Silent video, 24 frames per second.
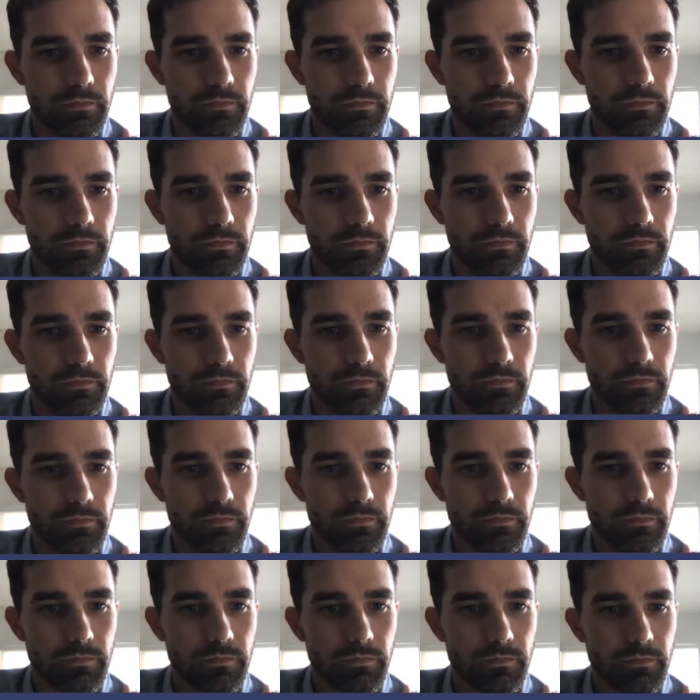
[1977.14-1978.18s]

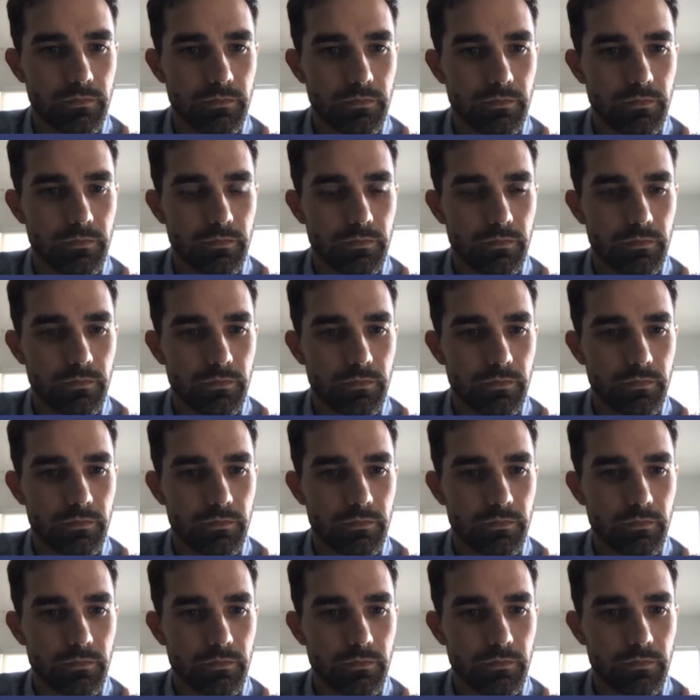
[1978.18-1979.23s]

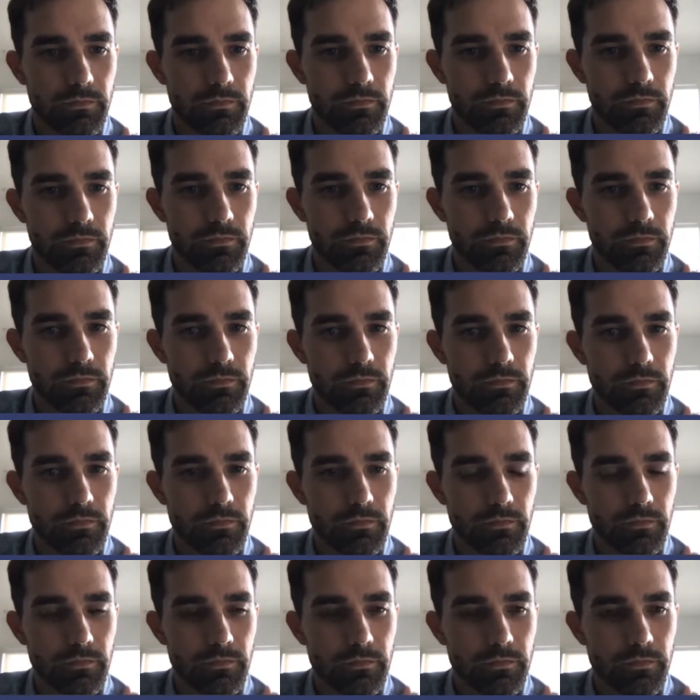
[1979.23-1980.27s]

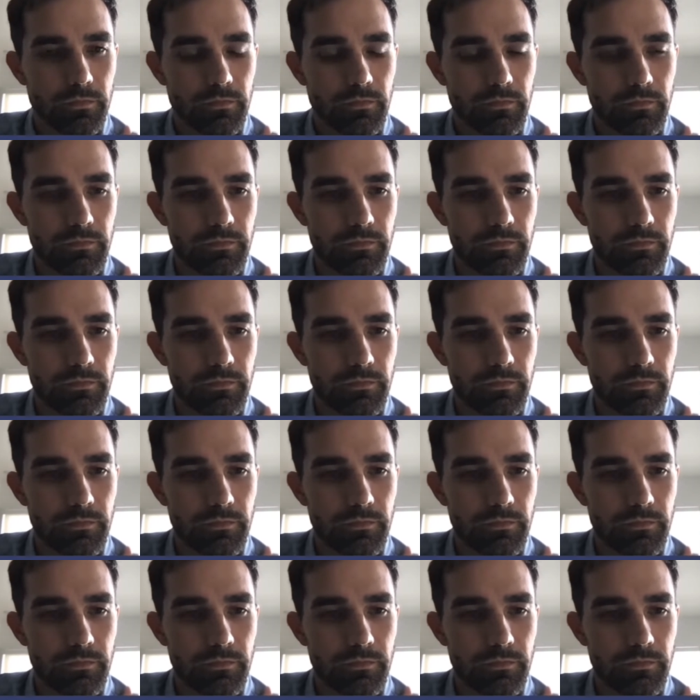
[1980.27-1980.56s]
[no speech]